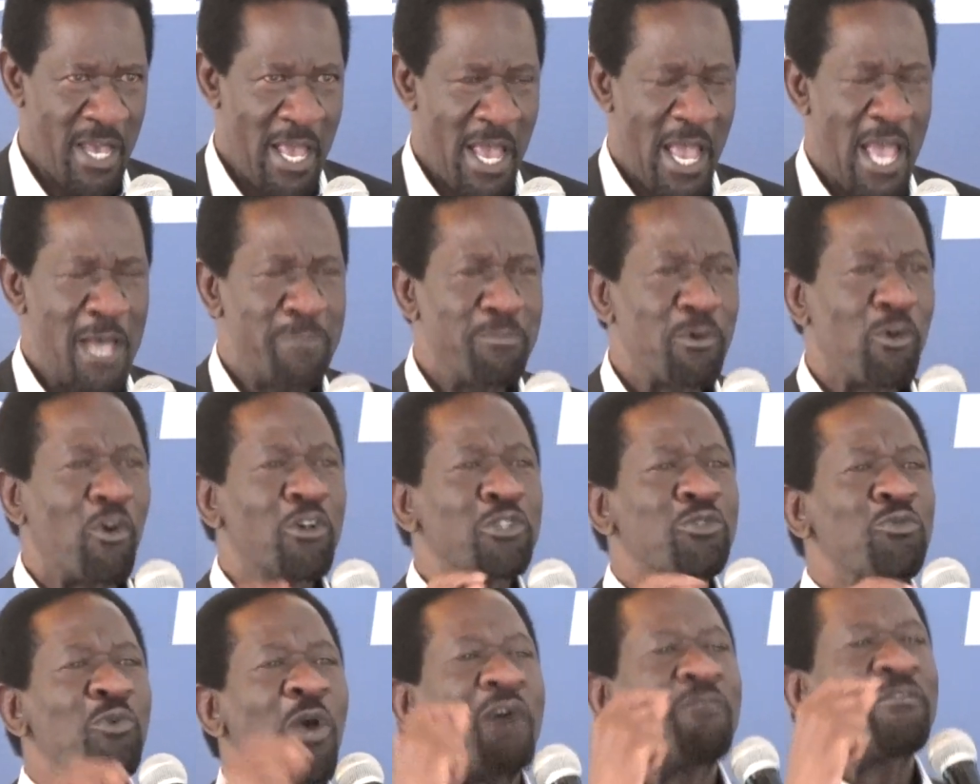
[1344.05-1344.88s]
And
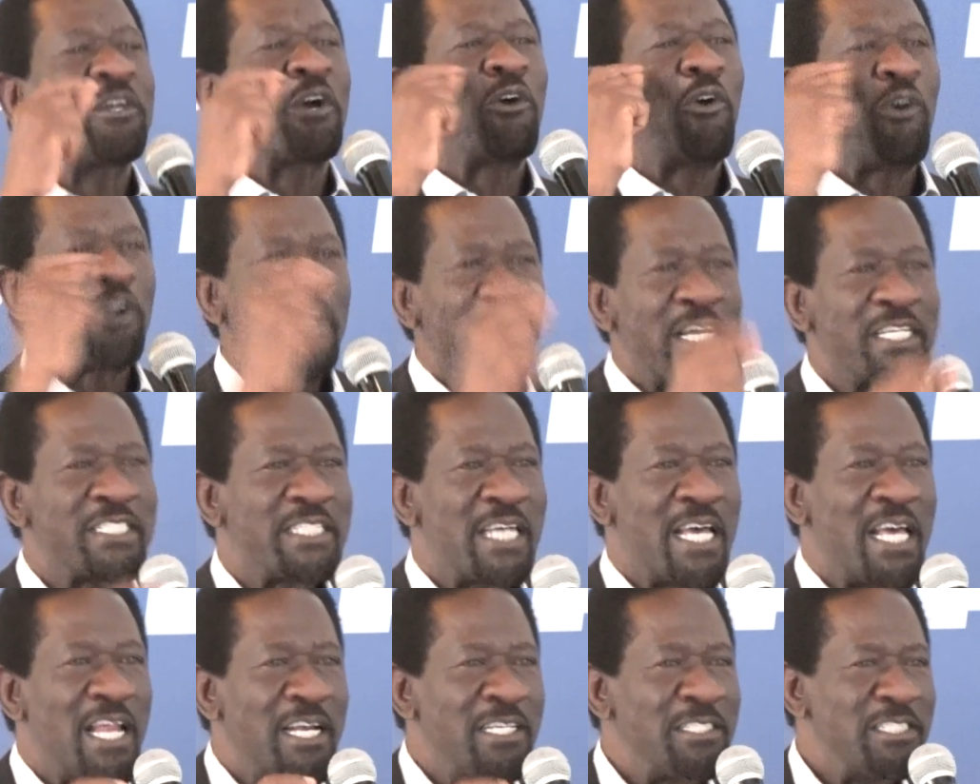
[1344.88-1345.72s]
because we have the
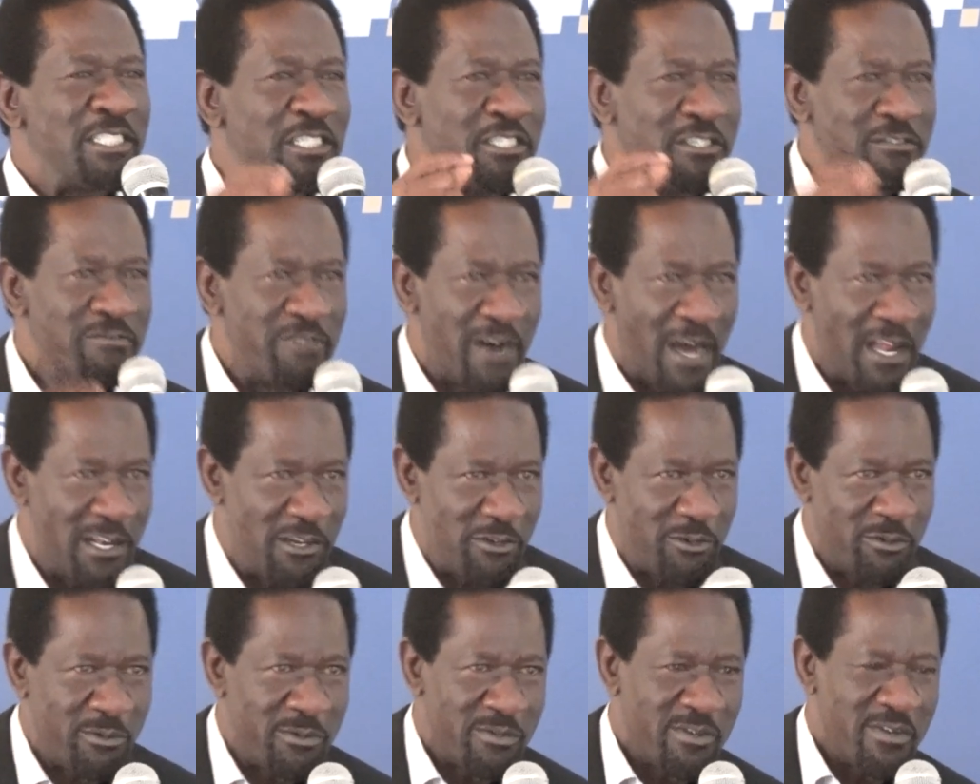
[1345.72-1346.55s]
correct LGD
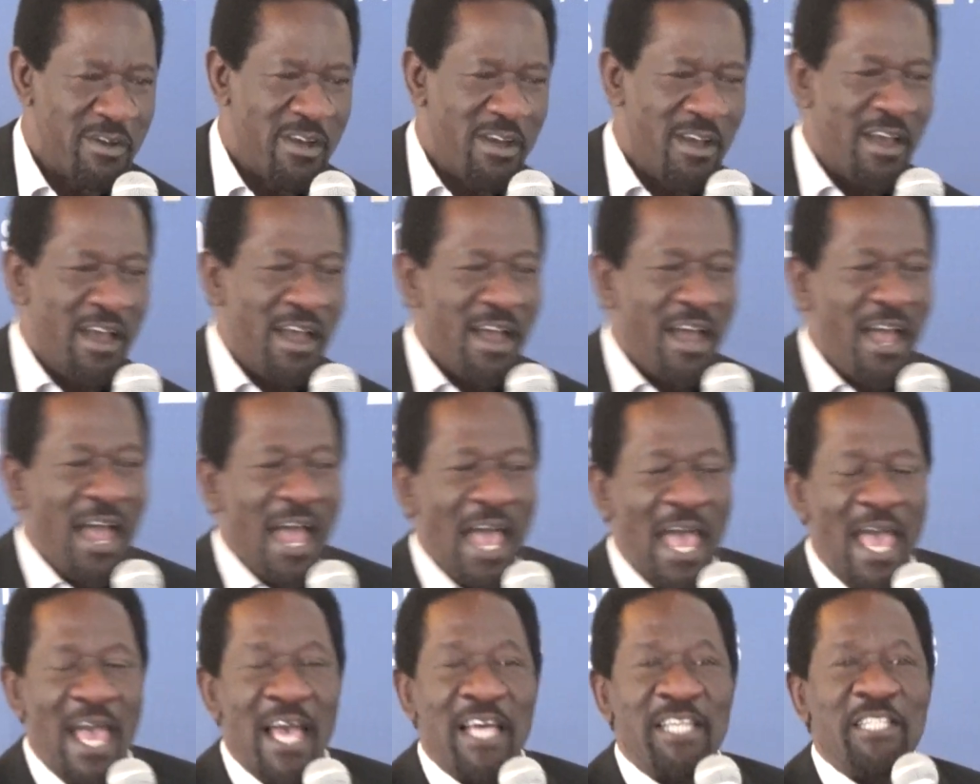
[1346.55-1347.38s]
value,
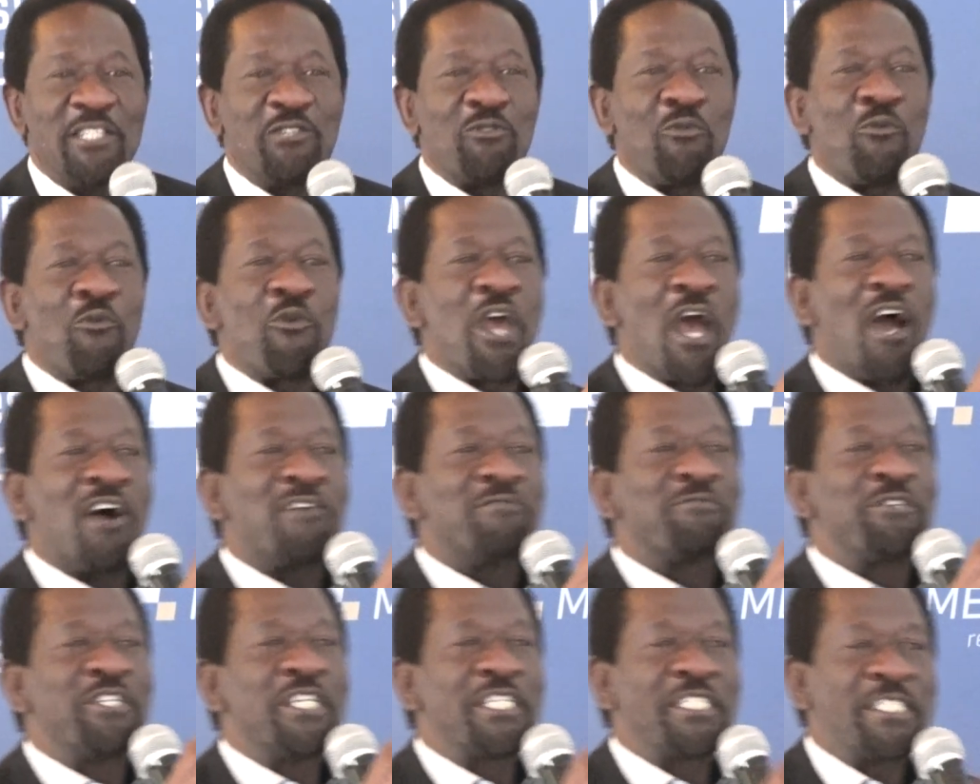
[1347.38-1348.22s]
and we
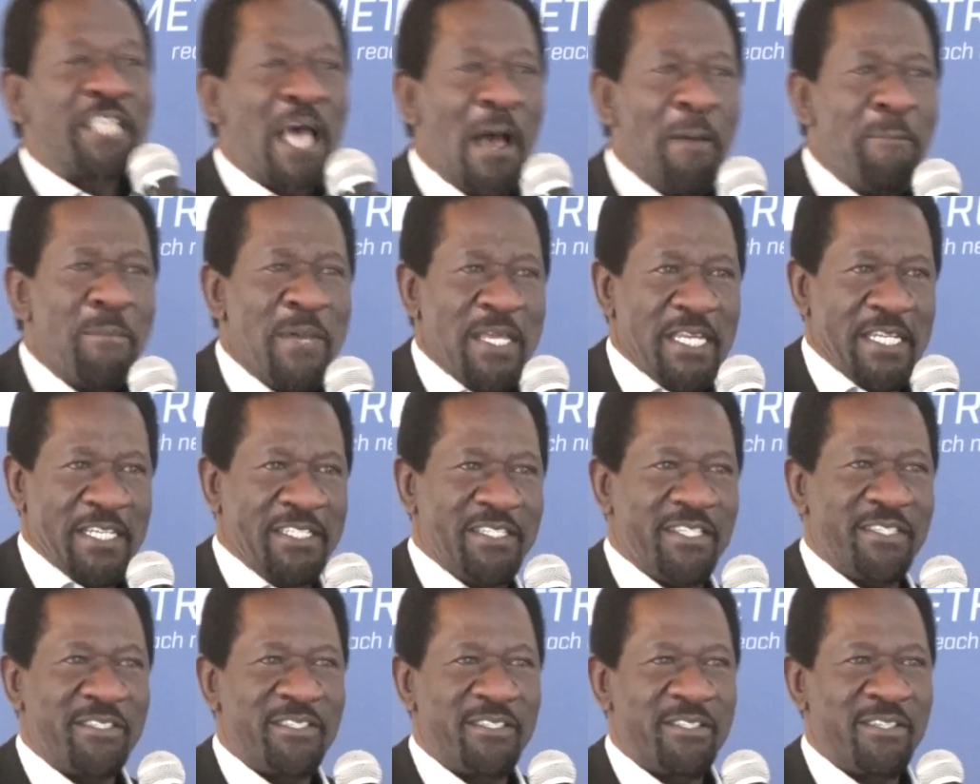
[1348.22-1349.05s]
have
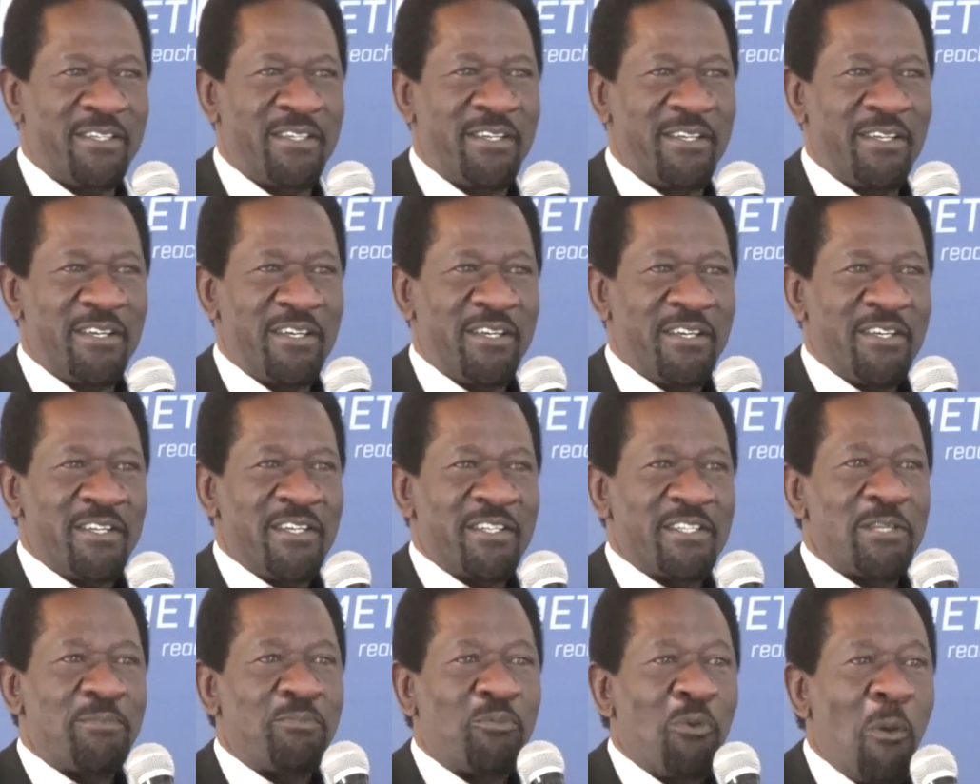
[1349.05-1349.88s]
determined
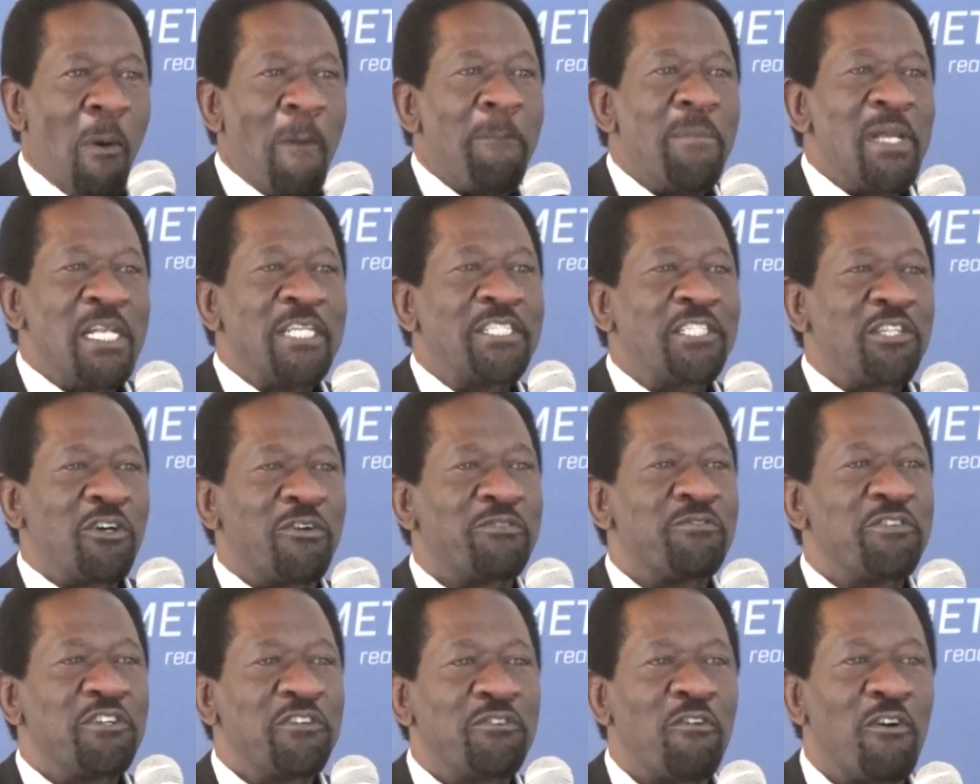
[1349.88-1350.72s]
the probability
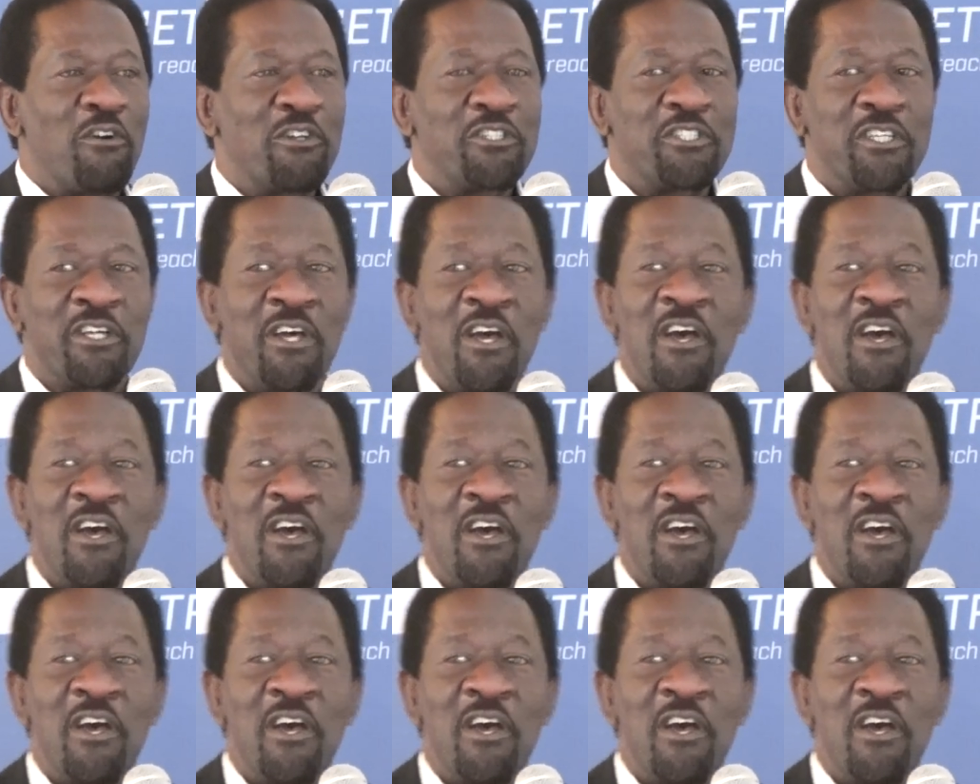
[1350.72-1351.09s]
of default